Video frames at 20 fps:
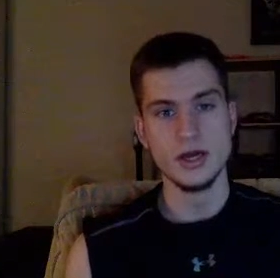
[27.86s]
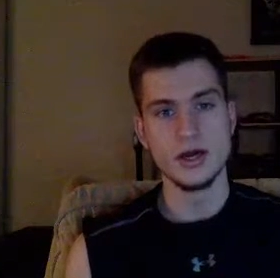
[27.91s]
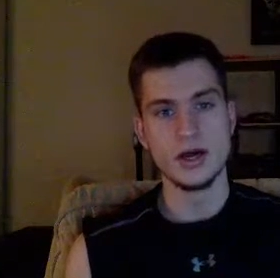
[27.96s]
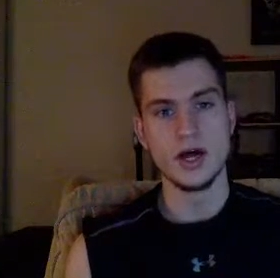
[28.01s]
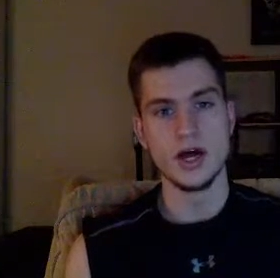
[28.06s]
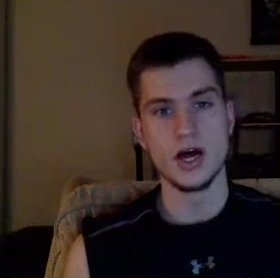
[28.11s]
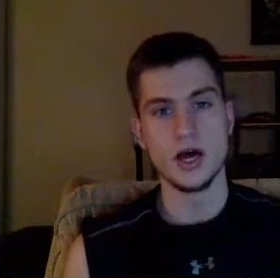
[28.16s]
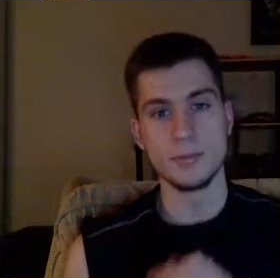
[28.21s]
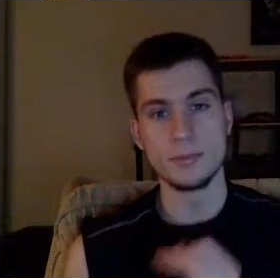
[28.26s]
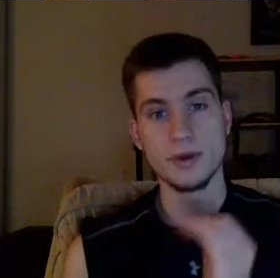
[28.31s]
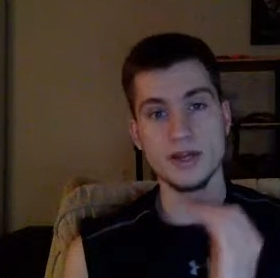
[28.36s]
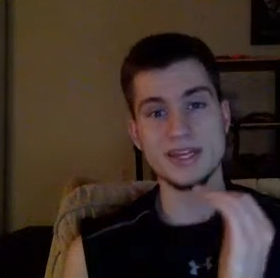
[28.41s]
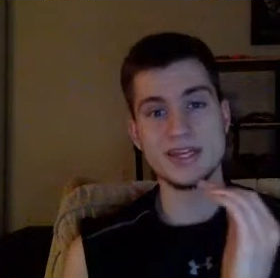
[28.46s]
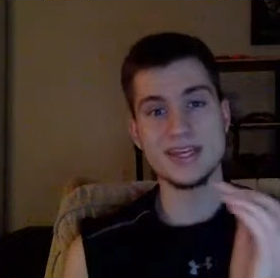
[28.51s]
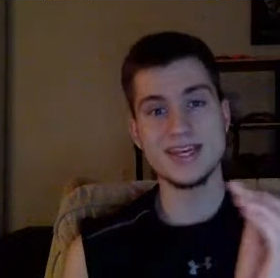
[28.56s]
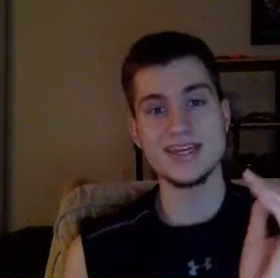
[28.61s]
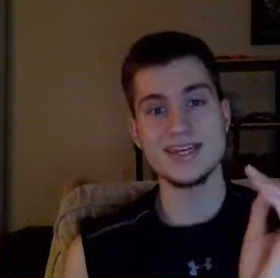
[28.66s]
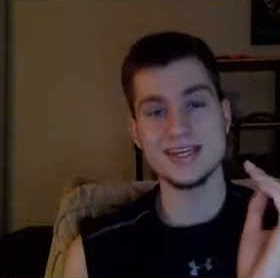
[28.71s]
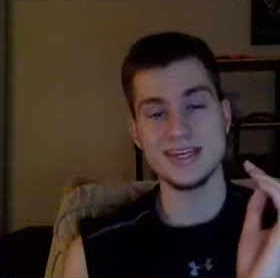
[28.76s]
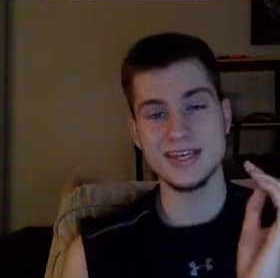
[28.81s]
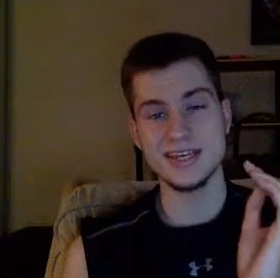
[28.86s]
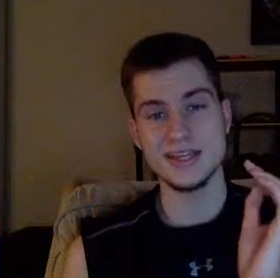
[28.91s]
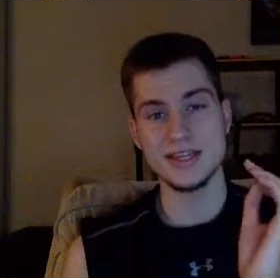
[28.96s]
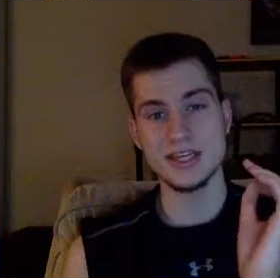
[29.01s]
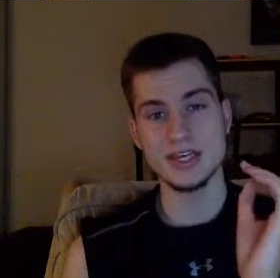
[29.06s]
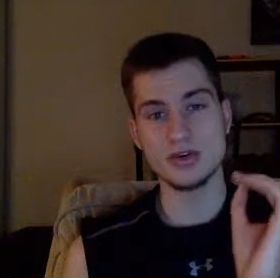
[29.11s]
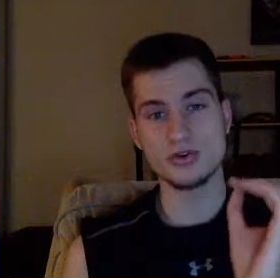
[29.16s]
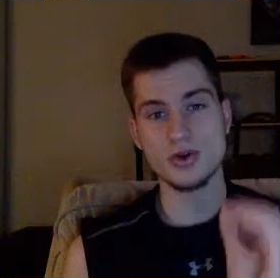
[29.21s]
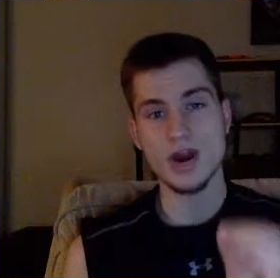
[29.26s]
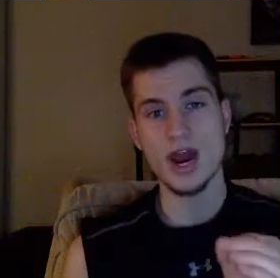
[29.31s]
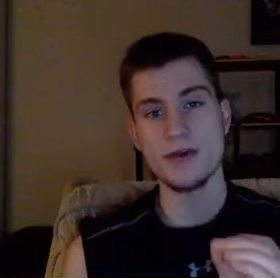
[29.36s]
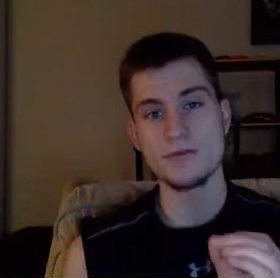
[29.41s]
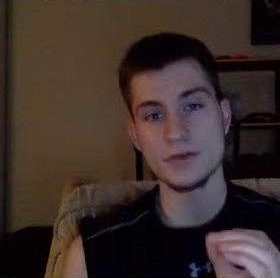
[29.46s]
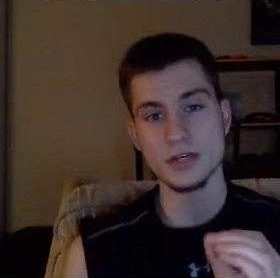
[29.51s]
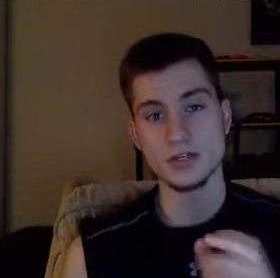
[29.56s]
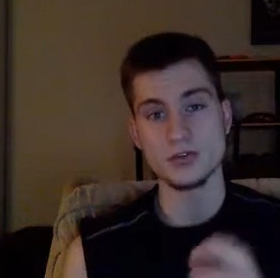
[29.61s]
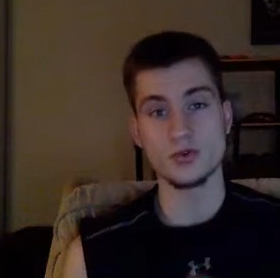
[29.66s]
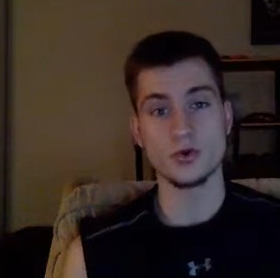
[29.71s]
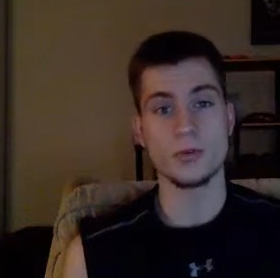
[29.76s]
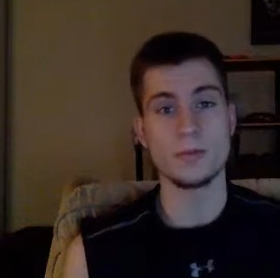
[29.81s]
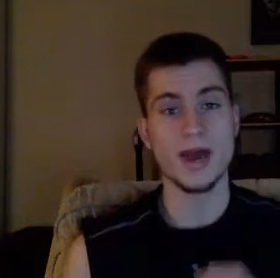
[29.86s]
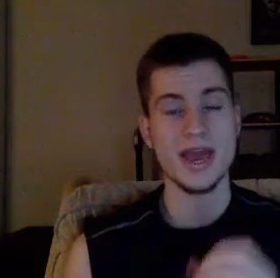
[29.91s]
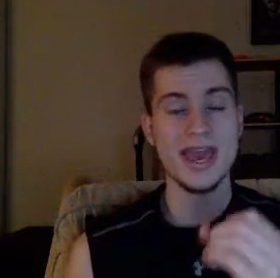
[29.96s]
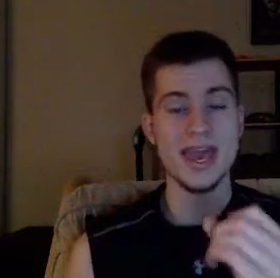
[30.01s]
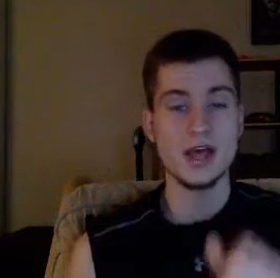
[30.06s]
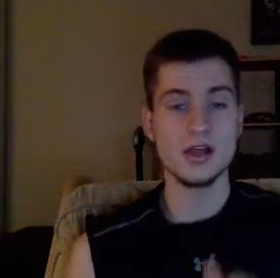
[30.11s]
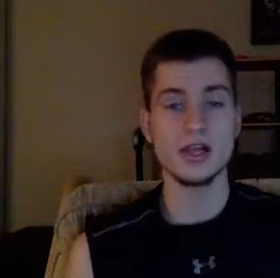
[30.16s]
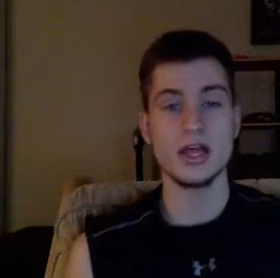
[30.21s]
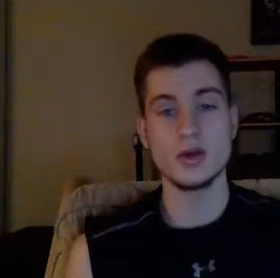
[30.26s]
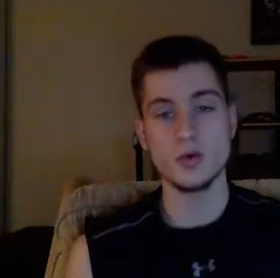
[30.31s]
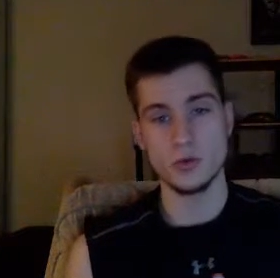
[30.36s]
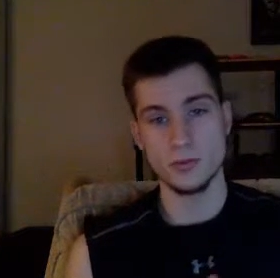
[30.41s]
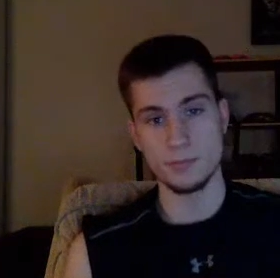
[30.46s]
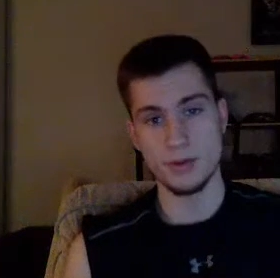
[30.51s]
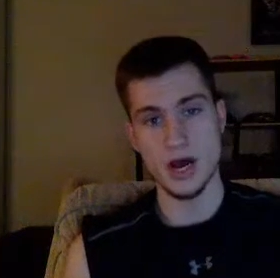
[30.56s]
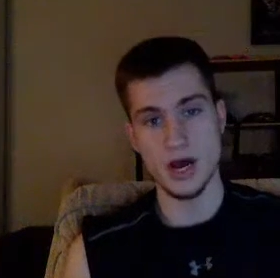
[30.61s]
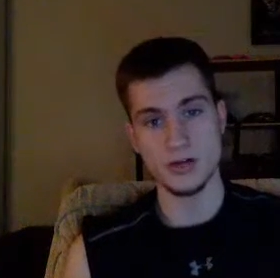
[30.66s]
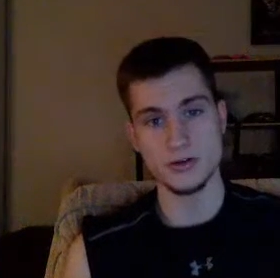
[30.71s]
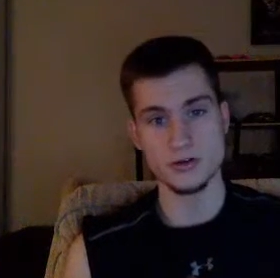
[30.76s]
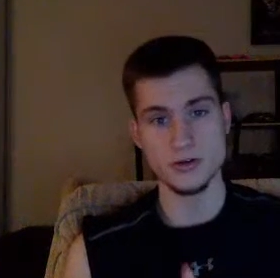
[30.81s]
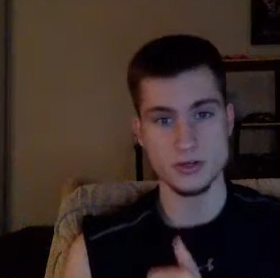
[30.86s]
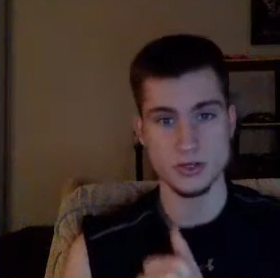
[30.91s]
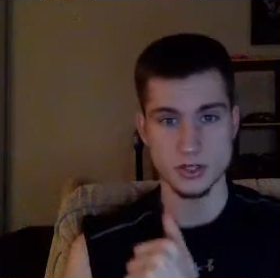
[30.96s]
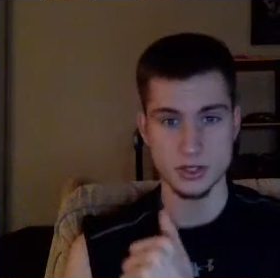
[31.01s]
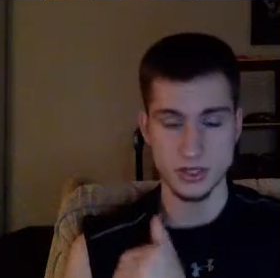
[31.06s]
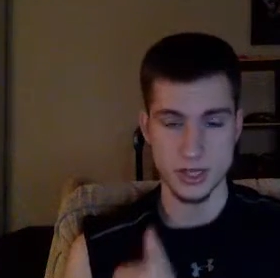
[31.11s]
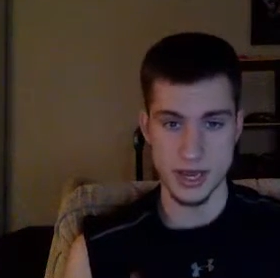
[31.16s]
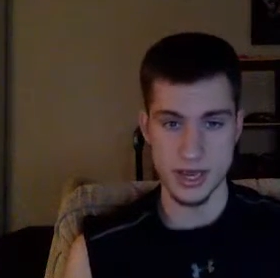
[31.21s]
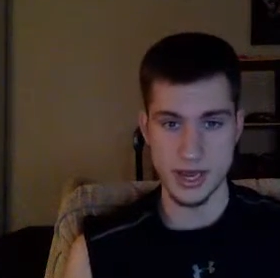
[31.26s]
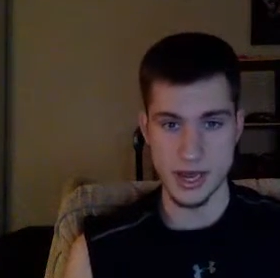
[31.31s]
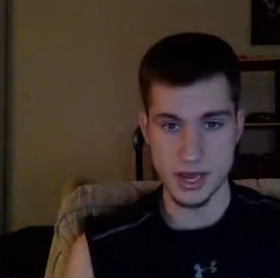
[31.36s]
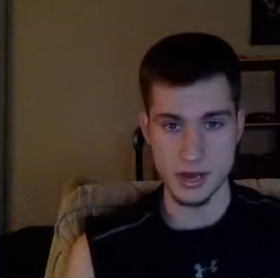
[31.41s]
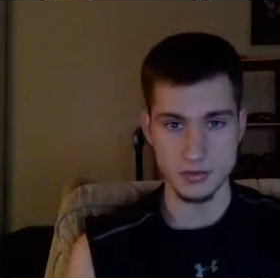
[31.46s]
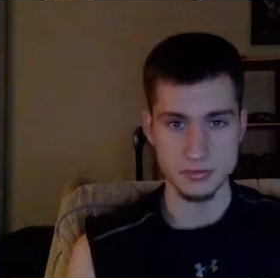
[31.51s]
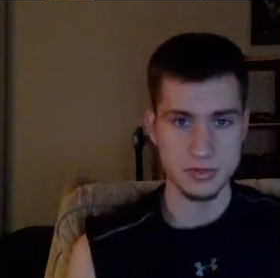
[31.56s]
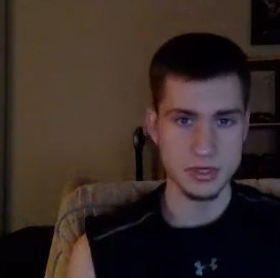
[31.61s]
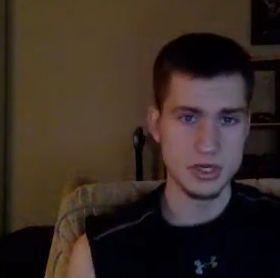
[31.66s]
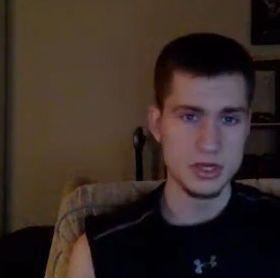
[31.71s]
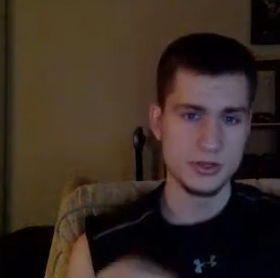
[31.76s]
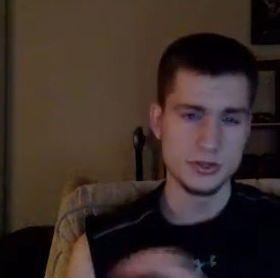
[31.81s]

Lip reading: but he did the graphics for my LA Padres layout.